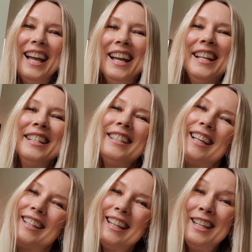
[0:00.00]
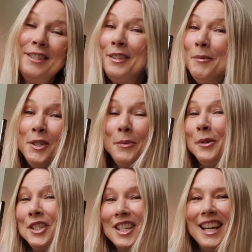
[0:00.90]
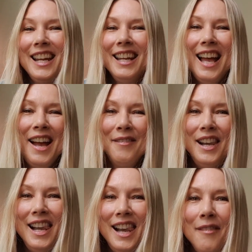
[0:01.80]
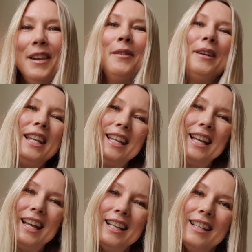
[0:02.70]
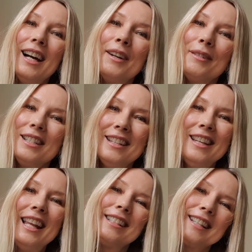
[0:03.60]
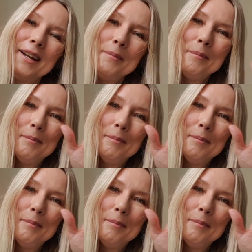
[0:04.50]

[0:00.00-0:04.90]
And thank you so much for watching. Have a lovely week, and I will see you next time.